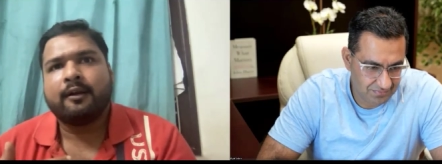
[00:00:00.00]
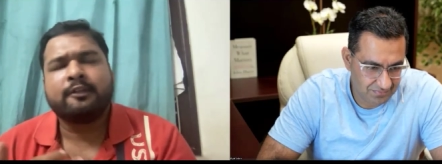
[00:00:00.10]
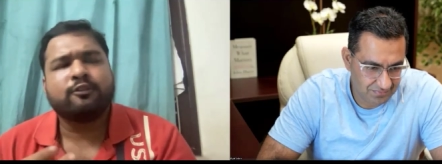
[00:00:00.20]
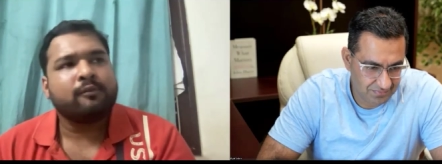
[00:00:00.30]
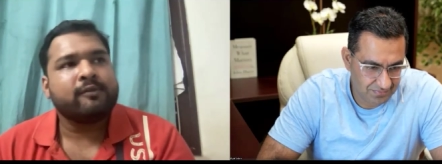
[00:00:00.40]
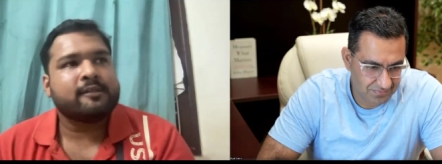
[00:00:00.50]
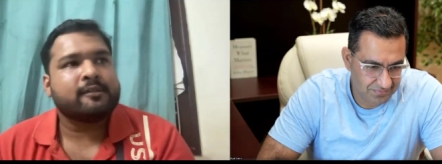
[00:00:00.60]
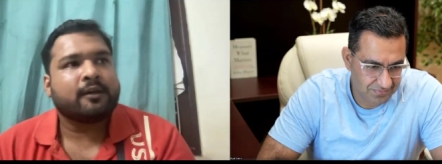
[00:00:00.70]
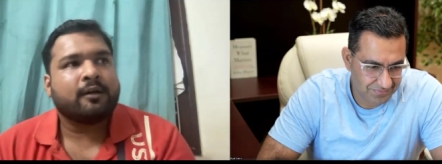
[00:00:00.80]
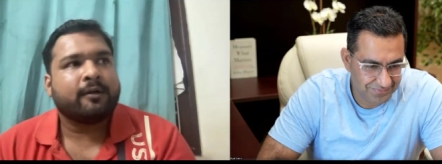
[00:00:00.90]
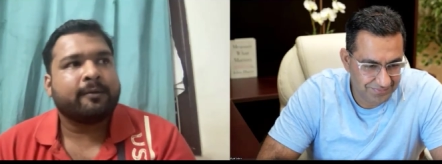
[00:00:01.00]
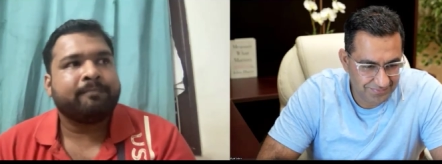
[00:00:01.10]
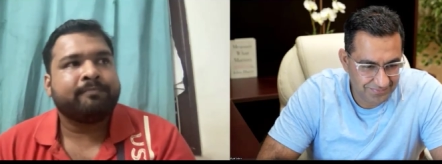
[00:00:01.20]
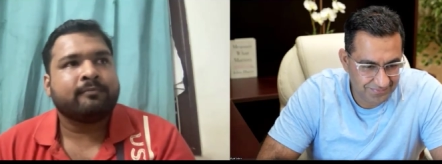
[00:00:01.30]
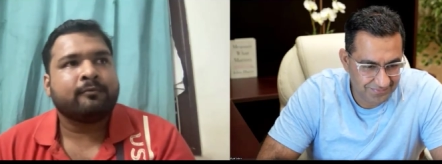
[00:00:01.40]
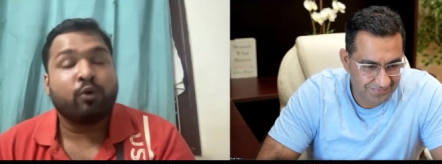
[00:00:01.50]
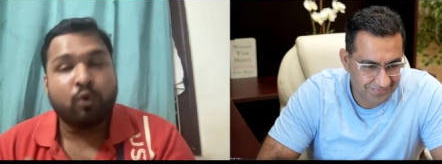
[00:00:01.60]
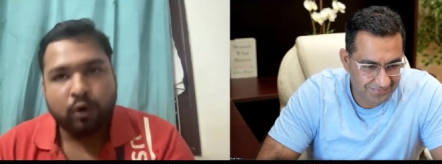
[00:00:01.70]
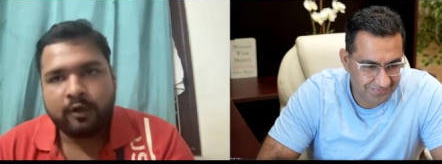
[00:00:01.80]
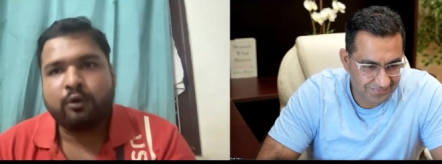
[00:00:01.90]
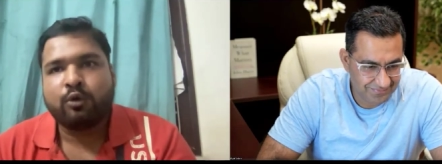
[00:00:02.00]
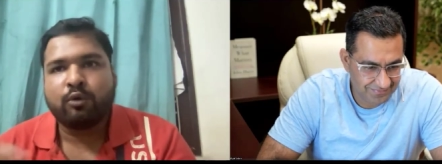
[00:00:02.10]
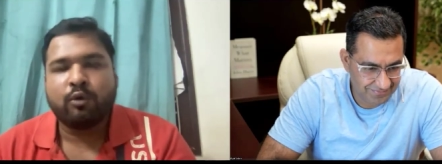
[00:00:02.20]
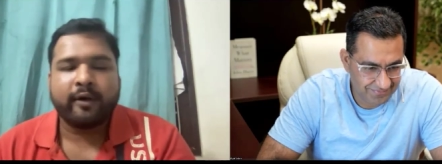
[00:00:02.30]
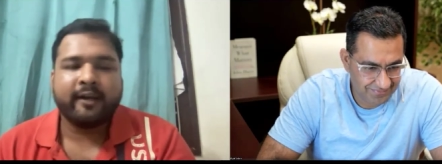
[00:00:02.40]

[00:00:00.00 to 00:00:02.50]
Speaker 1: it is always uh, good to go